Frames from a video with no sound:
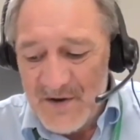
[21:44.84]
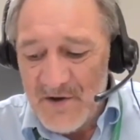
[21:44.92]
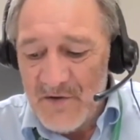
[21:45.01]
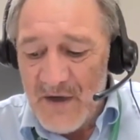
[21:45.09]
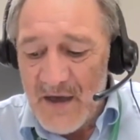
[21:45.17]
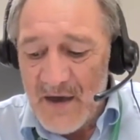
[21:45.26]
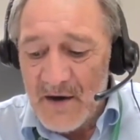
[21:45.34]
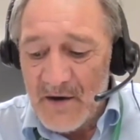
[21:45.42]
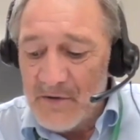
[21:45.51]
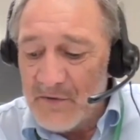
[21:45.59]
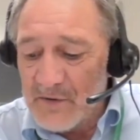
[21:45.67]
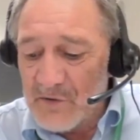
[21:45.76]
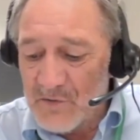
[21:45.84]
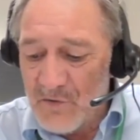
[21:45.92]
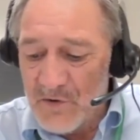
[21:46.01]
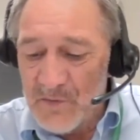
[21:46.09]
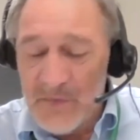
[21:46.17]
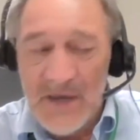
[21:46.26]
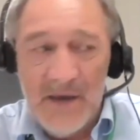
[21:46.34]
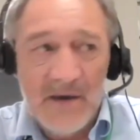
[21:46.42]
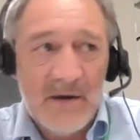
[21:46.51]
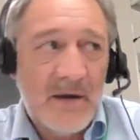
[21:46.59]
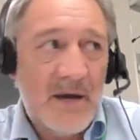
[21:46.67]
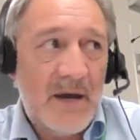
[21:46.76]
So our group
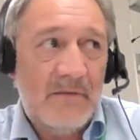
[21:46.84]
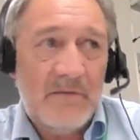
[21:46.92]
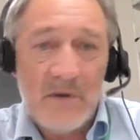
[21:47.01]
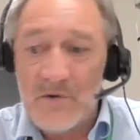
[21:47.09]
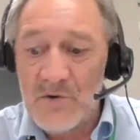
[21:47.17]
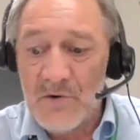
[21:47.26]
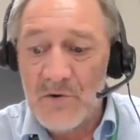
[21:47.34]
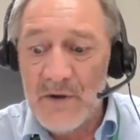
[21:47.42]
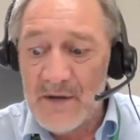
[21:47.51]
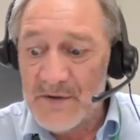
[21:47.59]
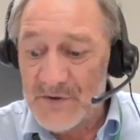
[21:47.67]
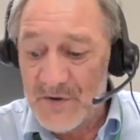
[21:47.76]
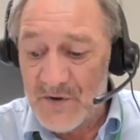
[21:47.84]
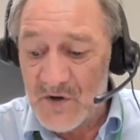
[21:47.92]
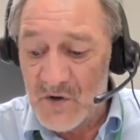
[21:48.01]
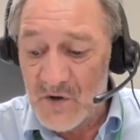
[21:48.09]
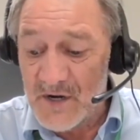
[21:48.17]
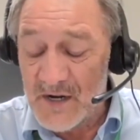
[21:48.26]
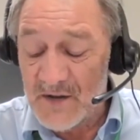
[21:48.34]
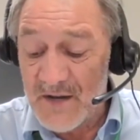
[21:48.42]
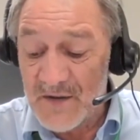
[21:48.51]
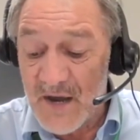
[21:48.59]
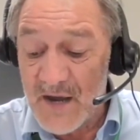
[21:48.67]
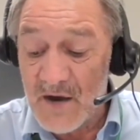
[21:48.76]
here at Victoria Student Learning
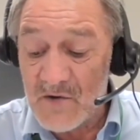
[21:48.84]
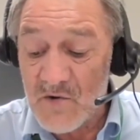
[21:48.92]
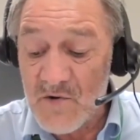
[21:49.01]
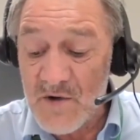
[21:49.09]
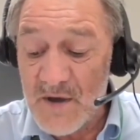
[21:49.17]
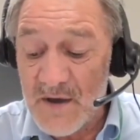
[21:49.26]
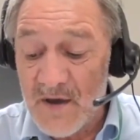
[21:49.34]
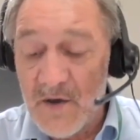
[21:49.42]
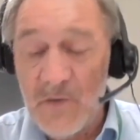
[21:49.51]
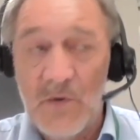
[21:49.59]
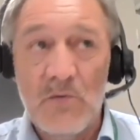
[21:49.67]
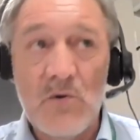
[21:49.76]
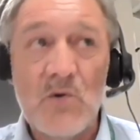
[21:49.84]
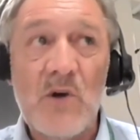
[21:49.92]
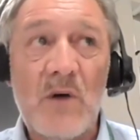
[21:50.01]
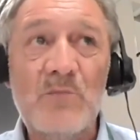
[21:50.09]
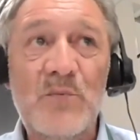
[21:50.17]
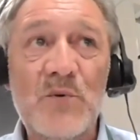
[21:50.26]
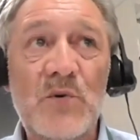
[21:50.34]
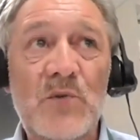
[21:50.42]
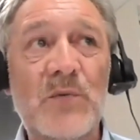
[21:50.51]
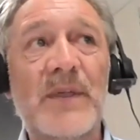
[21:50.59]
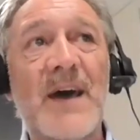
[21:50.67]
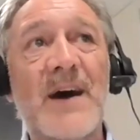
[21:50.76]
Te Taiako, we're all on
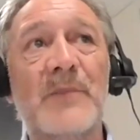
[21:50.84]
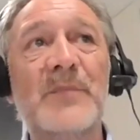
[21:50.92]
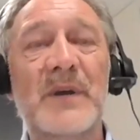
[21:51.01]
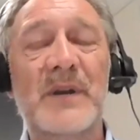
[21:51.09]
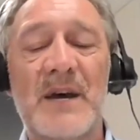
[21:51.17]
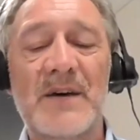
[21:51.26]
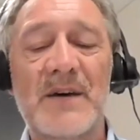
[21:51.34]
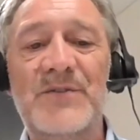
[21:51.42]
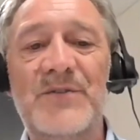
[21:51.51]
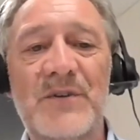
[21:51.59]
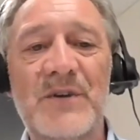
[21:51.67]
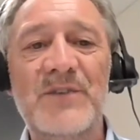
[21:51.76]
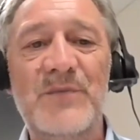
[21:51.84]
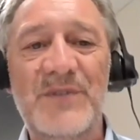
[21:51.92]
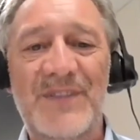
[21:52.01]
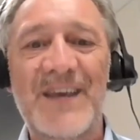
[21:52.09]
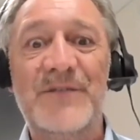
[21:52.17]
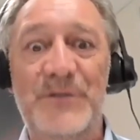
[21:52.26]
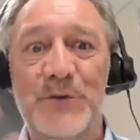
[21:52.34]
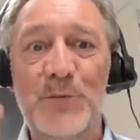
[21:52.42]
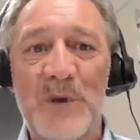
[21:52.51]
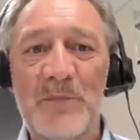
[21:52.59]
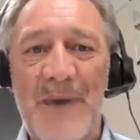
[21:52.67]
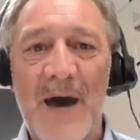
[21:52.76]
board with helping our students with their
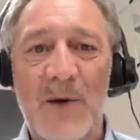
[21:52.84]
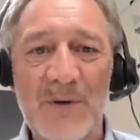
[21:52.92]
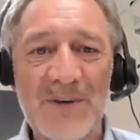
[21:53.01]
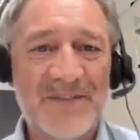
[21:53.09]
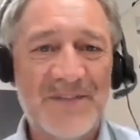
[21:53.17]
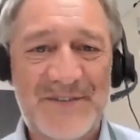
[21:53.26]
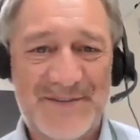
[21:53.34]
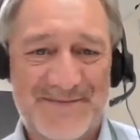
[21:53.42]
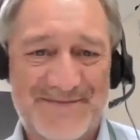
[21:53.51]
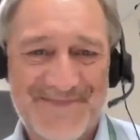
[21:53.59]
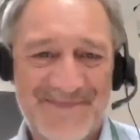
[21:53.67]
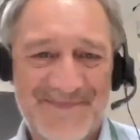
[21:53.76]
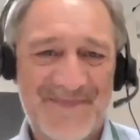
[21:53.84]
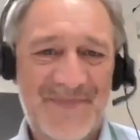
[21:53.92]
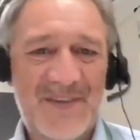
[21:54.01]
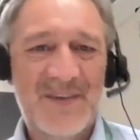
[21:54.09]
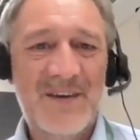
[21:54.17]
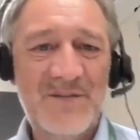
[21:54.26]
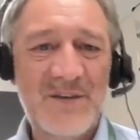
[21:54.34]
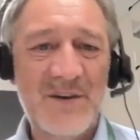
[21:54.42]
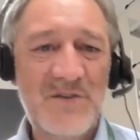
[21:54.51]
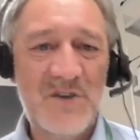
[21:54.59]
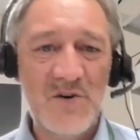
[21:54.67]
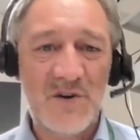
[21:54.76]
superpowers.
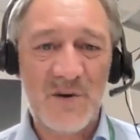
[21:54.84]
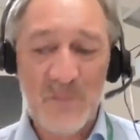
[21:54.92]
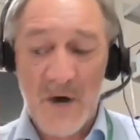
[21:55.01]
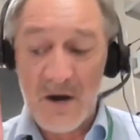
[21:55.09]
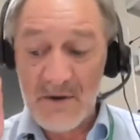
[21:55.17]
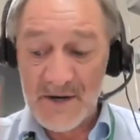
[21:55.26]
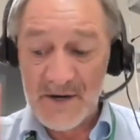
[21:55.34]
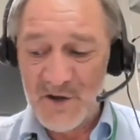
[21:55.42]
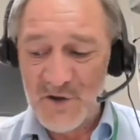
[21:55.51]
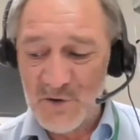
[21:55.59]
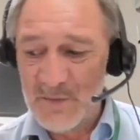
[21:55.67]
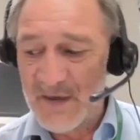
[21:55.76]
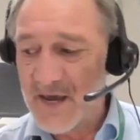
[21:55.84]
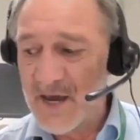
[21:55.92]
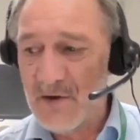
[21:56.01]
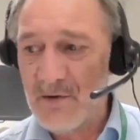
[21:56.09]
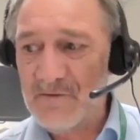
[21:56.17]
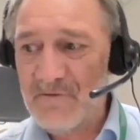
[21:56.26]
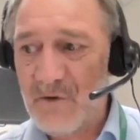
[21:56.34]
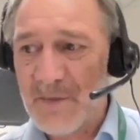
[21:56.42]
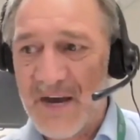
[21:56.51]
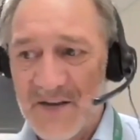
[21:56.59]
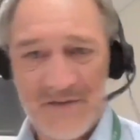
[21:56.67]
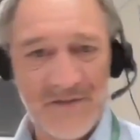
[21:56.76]
So kia ora, Byron, you'll be hearing
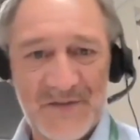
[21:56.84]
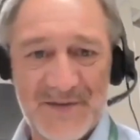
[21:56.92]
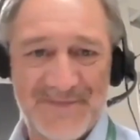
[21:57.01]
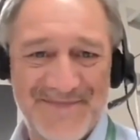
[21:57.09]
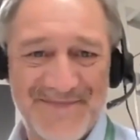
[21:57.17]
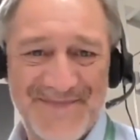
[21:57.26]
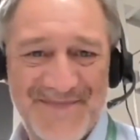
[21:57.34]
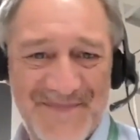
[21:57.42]
from us.